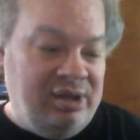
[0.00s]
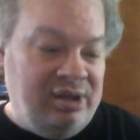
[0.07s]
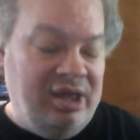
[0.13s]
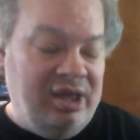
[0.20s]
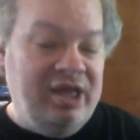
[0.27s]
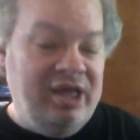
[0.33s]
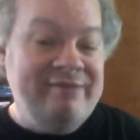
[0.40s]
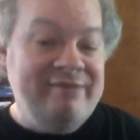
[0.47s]

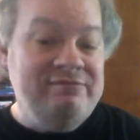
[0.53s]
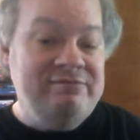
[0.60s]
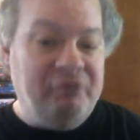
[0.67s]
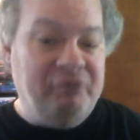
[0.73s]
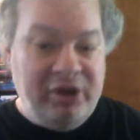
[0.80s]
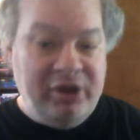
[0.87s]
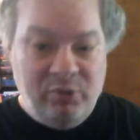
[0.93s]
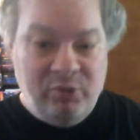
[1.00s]

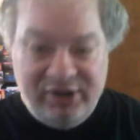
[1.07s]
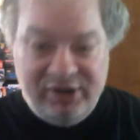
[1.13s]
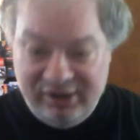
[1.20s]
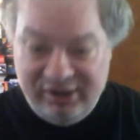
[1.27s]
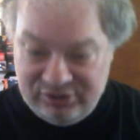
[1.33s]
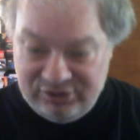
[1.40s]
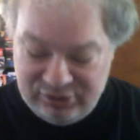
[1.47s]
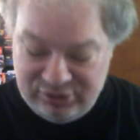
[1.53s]
Everyone
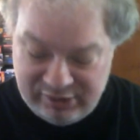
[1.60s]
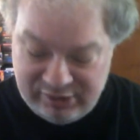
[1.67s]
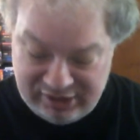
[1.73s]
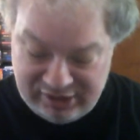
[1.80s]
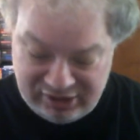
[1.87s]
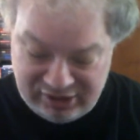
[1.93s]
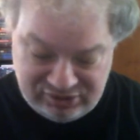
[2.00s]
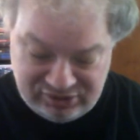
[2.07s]
else who made
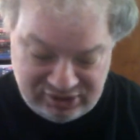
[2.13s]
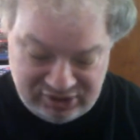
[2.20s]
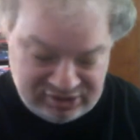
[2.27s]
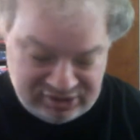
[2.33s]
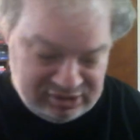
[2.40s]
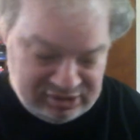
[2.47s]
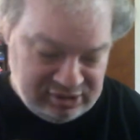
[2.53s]
LaserDisc.